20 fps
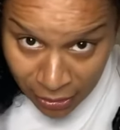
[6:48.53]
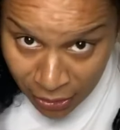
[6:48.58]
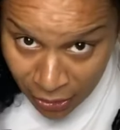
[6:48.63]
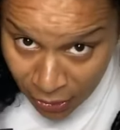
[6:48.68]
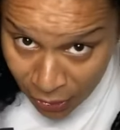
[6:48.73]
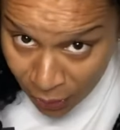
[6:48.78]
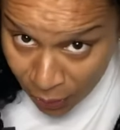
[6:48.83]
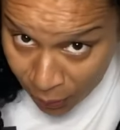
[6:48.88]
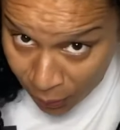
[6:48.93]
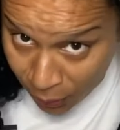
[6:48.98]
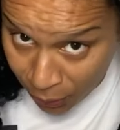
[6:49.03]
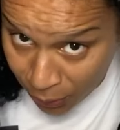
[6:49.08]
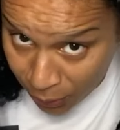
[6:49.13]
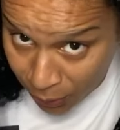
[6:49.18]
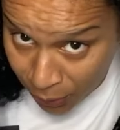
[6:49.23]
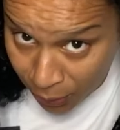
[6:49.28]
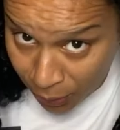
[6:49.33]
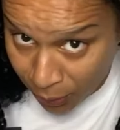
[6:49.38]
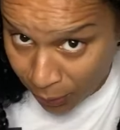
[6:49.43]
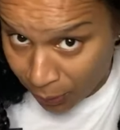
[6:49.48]
go
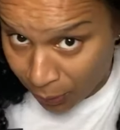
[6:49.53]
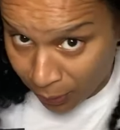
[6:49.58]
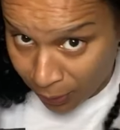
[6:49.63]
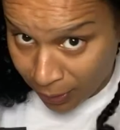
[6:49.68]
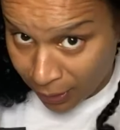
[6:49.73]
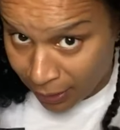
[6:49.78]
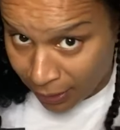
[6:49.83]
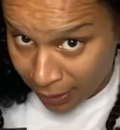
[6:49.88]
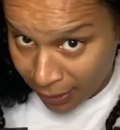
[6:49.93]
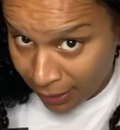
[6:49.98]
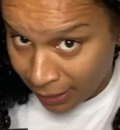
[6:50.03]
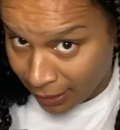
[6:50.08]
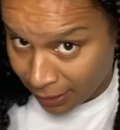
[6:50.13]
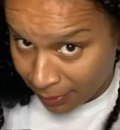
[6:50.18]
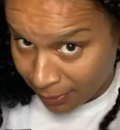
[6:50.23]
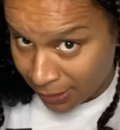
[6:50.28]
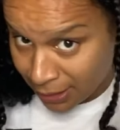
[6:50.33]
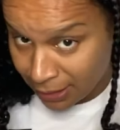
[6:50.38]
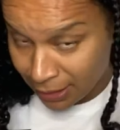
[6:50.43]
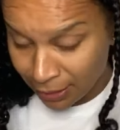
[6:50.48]
through, get my
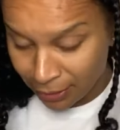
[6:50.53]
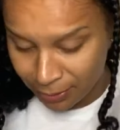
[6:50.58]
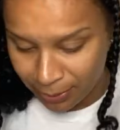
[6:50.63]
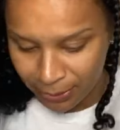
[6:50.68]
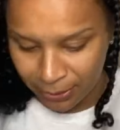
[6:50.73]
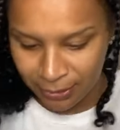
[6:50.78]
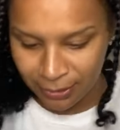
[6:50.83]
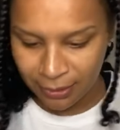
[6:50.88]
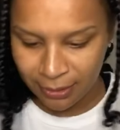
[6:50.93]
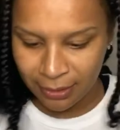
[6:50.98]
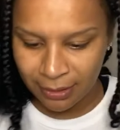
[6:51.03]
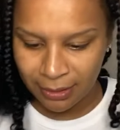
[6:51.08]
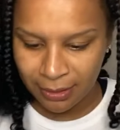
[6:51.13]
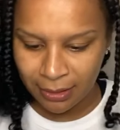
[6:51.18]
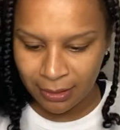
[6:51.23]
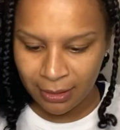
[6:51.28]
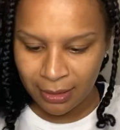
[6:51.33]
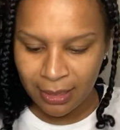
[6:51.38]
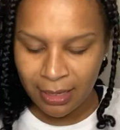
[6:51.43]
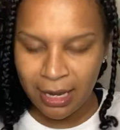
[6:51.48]
scalp,
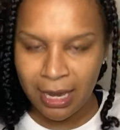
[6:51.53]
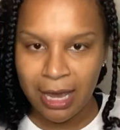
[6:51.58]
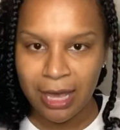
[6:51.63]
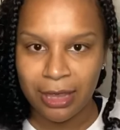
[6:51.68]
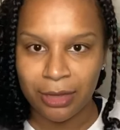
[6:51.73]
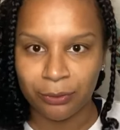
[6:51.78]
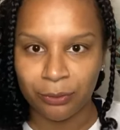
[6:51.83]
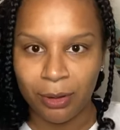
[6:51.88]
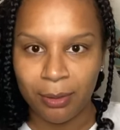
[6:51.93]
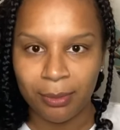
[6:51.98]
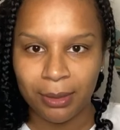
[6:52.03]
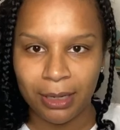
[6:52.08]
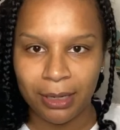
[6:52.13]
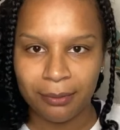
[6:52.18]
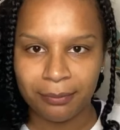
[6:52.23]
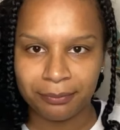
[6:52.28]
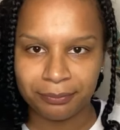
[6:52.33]
and then rub it in.